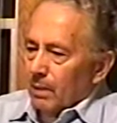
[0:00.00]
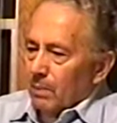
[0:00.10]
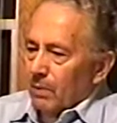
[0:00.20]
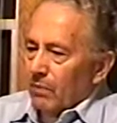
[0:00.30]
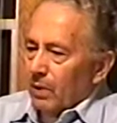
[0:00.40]

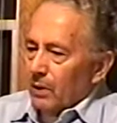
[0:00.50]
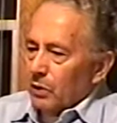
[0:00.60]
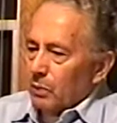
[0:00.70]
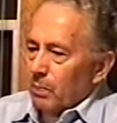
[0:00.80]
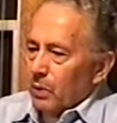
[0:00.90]
My father
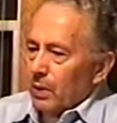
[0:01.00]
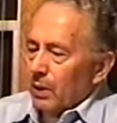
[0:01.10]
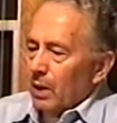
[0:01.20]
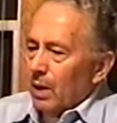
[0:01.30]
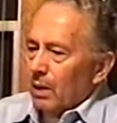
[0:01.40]
spoke
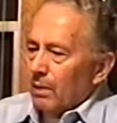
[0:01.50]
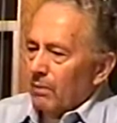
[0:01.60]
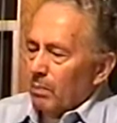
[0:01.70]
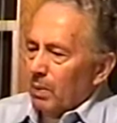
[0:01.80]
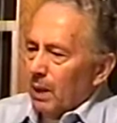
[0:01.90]
in awe of
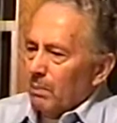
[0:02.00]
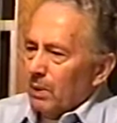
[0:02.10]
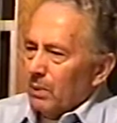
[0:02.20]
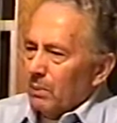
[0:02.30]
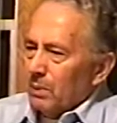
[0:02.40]
a plumber
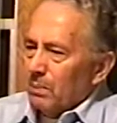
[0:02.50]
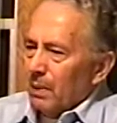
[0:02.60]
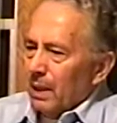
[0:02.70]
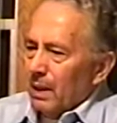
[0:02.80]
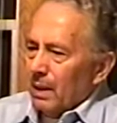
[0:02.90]
that was
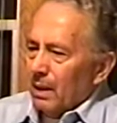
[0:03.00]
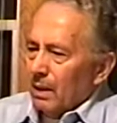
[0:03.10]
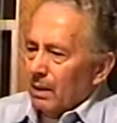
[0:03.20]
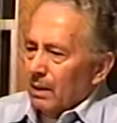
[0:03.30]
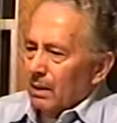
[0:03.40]
making
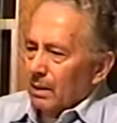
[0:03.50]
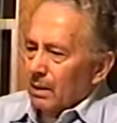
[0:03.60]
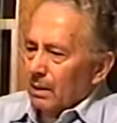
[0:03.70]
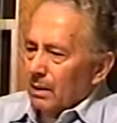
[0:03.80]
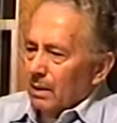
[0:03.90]

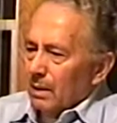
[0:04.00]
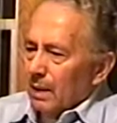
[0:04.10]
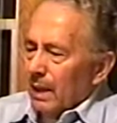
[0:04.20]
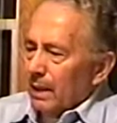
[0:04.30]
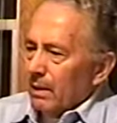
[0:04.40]

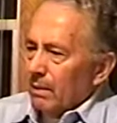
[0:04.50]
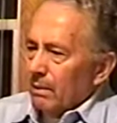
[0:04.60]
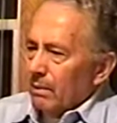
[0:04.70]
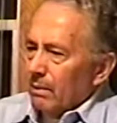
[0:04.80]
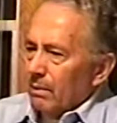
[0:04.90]
like
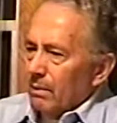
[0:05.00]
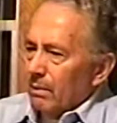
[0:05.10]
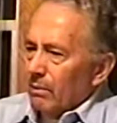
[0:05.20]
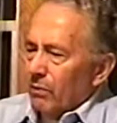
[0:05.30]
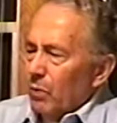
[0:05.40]

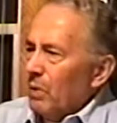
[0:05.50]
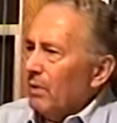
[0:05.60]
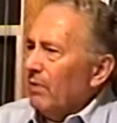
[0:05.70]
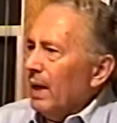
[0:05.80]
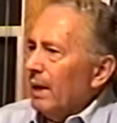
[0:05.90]
$4 or
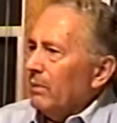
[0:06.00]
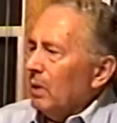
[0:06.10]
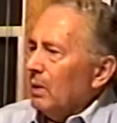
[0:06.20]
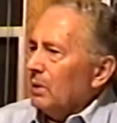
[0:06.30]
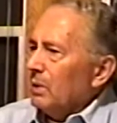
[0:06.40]

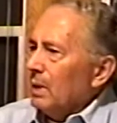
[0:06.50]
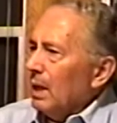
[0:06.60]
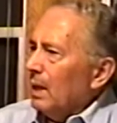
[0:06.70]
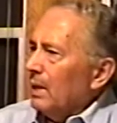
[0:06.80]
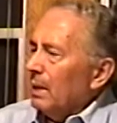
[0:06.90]
$5 an
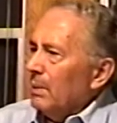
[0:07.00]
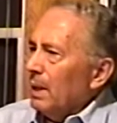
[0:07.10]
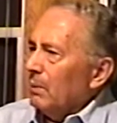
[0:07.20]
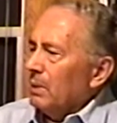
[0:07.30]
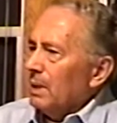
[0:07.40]
hour.
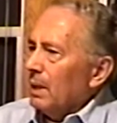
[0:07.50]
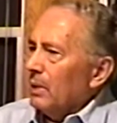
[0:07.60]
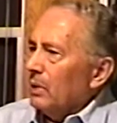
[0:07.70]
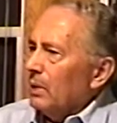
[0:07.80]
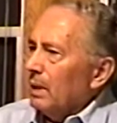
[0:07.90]
That was
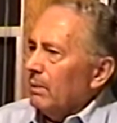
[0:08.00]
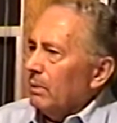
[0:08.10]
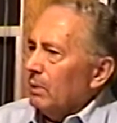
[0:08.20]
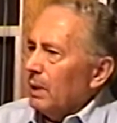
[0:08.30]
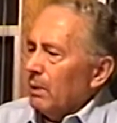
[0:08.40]
unheard of.
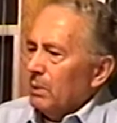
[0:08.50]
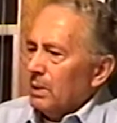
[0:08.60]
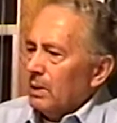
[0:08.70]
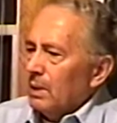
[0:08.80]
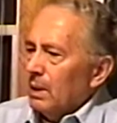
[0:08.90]
That
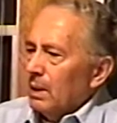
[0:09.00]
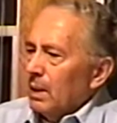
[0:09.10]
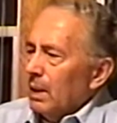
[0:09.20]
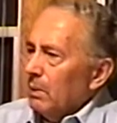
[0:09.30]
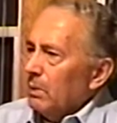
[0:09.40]

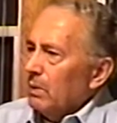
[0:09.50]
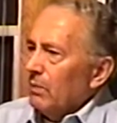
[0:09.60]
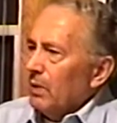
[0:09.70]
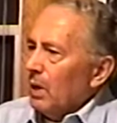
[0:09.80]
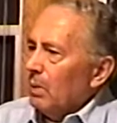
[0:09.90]
was a
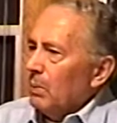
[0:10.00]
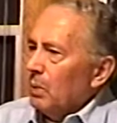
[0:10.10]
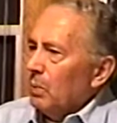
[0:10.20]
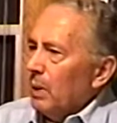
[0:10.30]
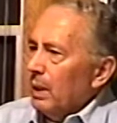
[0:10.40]

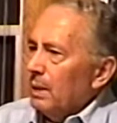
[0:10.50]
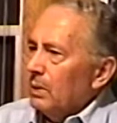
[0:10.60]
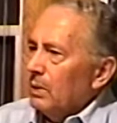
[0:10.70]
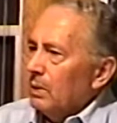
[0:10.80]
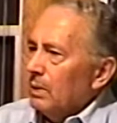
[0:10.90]
phenomenal
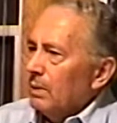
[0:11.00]
wage.